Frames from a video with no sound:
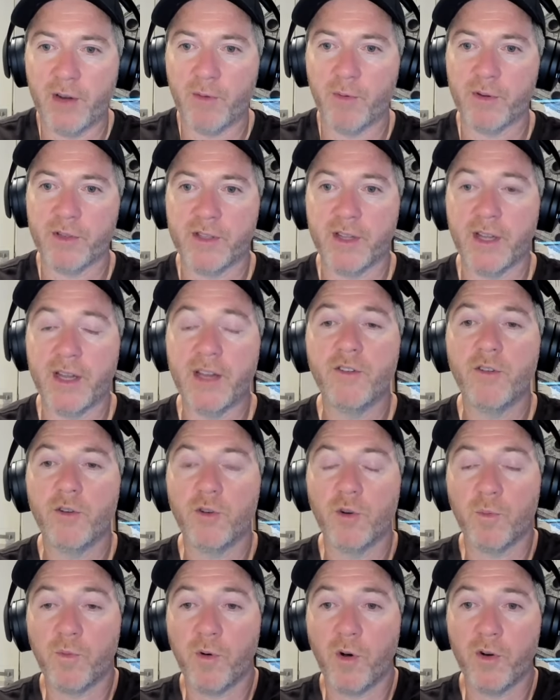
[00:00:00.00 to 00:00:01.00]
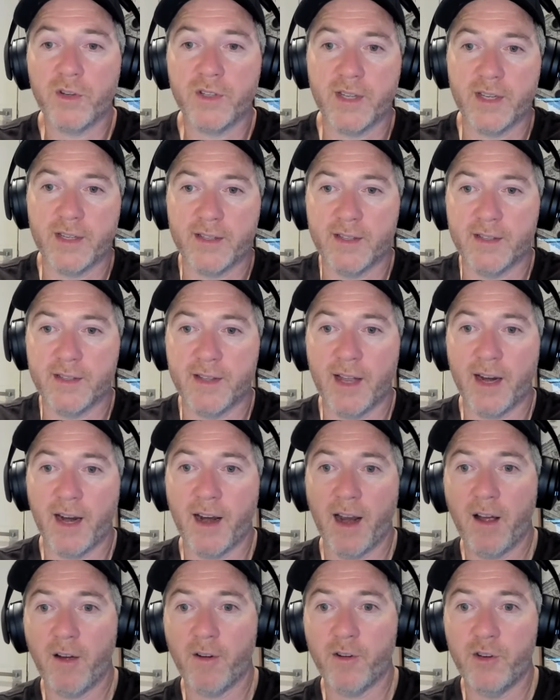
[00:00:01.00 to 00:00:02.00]
It was the internal processes that
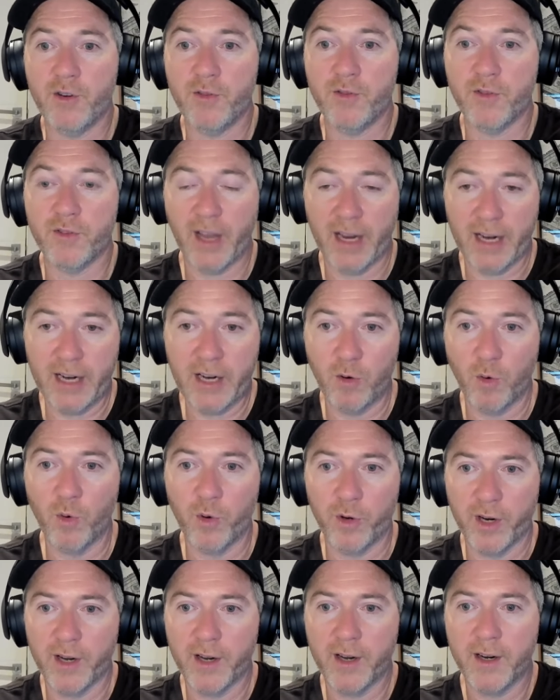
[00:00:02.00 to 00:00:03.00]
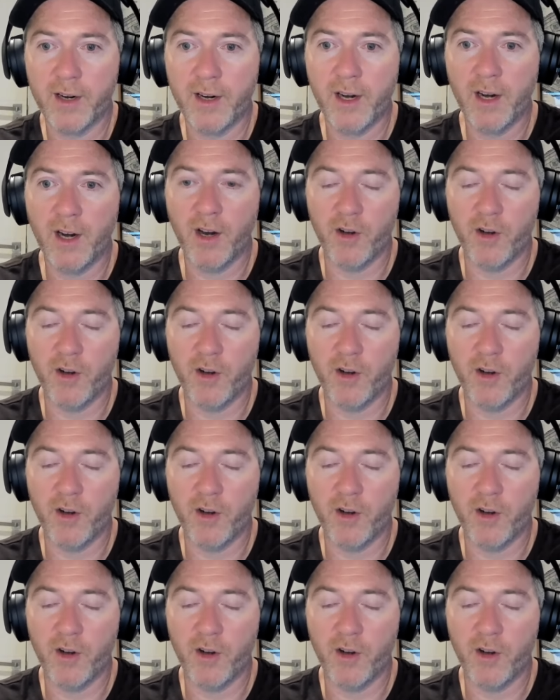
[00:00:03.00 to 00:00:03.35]
allowed you to take an order,